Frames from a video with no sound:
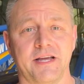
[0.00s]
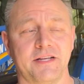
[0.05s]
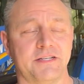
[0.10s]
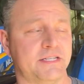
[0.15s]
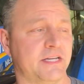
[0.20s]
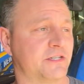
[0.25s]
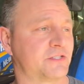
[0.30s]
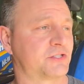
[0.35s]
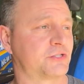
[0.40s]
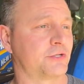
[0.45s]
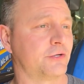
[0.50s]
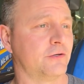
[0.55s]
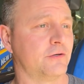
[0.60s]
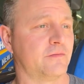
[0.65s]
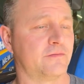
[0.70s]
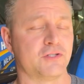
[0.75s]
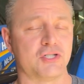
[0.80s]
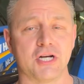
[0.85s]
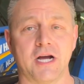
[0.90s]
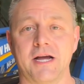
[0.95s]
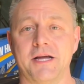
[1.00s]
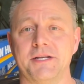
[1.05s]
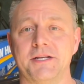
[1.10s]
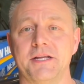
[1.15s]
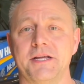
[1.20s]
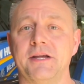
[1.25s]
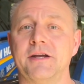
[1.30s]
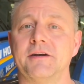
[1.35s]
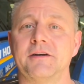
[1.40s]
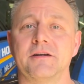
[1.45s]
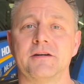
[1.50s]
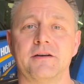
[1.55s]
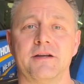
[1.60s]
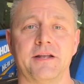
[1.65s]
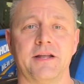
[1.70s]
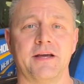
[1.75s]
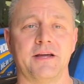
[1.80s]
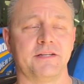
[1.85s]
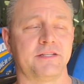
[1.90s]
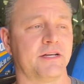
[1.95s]
test drove John Deere,
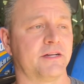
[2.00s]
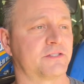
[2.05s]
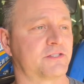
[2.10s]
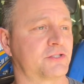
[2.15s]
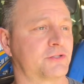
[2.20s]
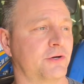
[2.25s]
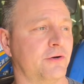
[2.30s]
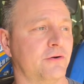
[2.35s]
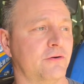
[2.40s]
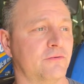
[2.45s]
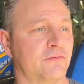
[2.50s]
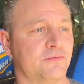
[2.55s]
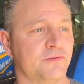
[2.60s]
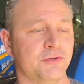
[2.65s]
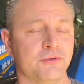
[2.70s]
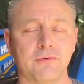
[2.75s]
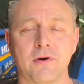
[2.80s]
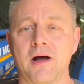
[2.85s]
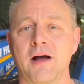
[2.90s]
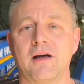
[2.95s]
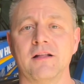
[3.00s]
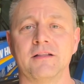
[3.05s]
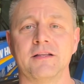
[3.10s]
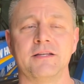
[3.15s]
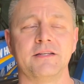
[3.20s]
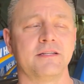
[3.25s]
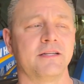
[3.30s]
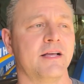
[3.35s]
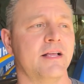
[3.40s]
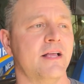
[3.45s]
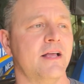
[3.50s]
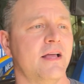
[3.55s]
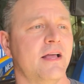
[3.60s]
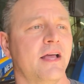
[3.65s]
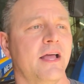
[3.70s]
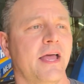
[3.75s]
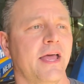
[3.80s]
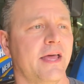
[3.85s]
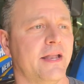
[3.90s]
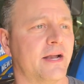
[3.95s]
and I test drove New Holland.
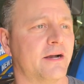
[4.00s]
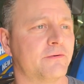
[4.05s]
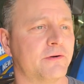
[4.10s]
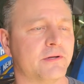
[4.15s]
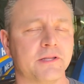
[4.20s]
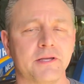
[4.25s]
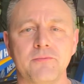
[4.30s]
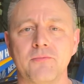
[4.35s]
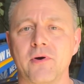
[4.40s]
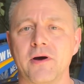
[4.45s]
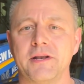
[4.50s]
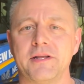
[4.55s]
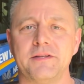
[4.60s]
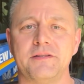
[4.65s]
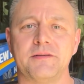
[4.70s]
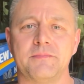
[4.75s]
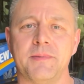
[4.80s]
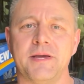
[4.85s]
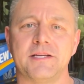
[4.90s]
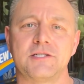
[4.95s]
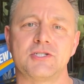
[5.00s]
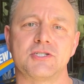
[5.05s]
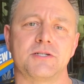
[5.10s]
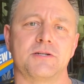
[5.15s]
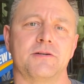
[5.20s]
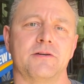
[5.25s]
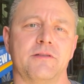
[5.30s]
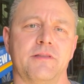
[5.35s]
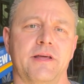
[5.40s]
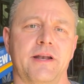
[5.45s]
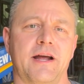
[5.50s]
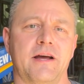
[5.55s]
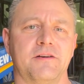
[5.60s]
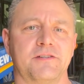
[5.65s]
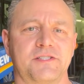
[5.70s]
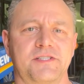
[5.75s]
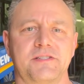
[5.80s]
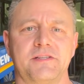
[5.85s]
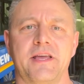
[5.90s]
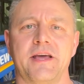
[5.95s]
And I really wanted to make sure that I
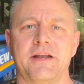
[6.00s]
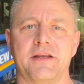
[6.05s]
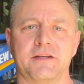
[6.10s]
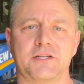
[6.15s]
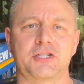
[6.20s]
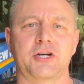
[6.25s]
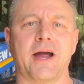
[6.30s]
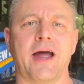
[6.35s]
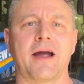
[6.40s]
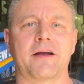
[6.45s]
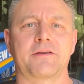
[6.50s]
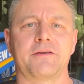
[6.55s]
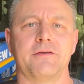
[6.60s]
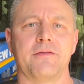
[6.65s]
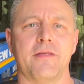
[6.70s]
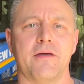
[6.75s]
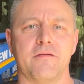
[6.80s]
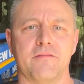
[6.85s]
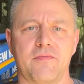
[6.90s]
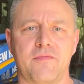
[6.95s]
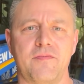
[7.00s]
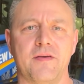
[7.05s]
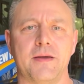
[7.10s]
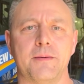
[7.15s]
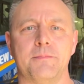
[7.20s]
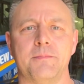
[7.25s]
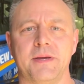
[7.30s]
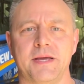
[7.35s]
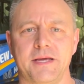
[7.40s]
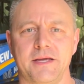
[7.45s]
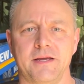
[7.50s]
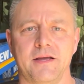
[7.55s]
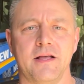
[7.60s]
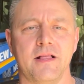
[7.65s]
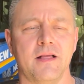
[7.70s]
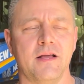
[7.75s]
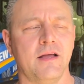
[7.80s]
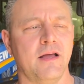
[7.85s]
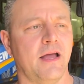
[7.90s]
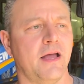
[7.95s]
was getting a tractor that fit me
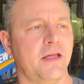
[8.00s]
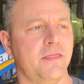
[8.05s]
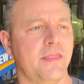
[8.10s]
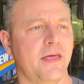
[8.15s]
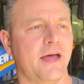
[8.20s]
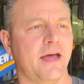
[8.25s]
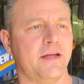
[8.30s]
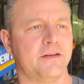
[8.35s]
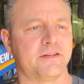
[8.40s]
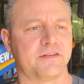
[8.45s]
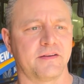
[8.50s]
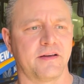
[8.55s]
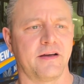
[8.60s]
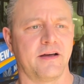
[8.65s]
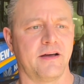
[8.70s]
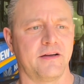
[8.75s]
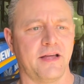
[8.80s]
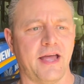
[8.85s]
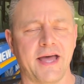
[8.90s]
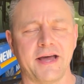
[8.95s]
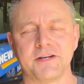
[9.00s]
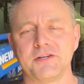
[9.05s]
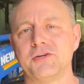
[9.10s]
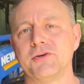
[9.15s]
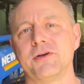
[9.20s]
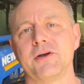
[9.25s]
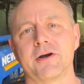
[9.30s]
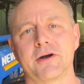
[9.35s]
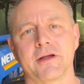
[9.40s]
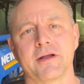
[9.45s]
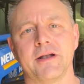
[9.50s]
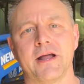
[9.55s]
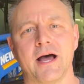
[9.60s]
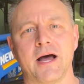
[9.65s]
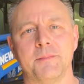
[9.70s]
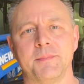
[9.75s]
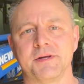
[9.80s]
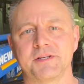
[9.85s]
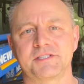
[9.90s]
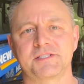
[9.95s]
and that had good
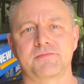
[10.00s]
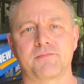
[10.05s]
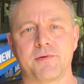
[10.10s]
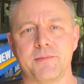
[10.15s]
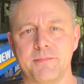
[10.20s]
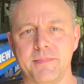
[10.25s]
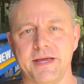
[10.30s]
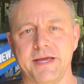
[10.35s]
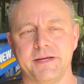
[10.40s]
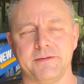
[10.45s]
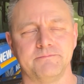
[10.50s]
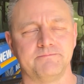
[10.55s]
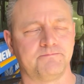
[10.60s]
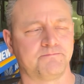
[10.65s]
ergonomics for me.